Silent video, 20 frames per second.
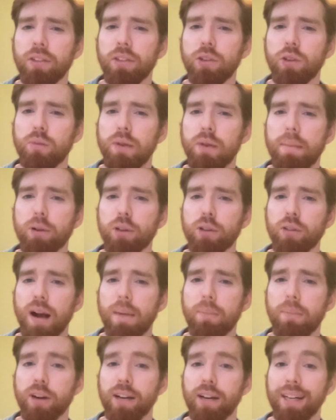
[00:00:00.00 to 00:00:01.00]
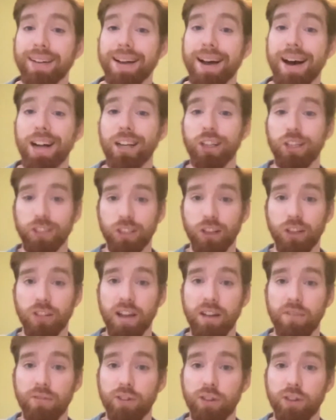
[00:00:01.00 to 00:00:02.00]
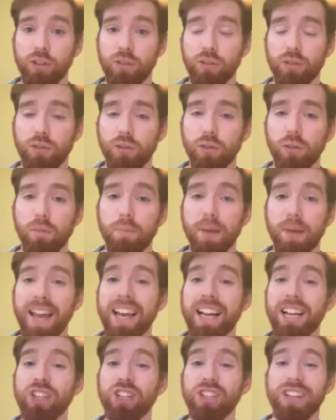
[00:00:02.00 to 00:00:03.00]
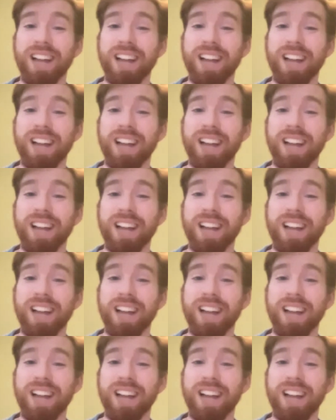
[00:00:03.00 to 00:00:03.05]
newspapers are operating not just on that physical page,